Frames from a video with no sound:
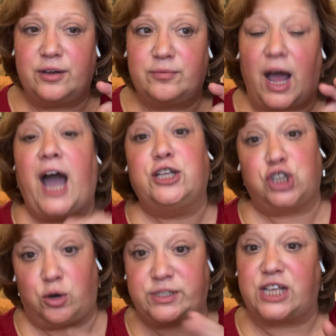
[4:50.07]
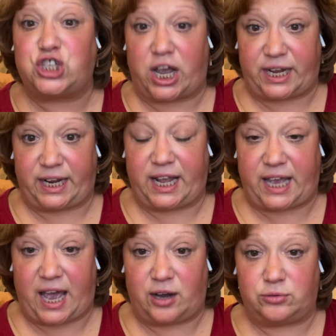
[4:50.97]
I chose a checking
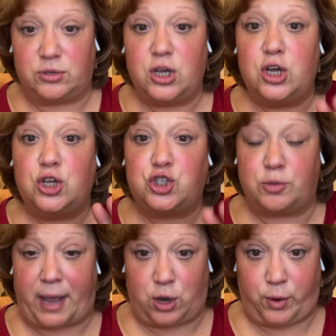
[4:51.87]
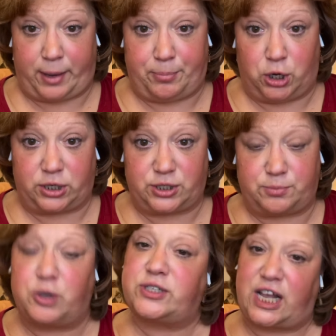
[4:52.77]
account to my QuickBooks
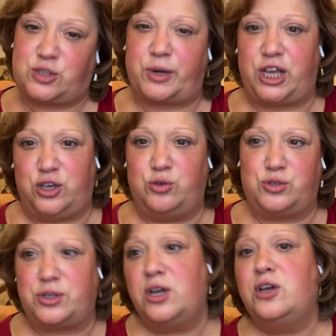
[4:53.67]
because that's what I use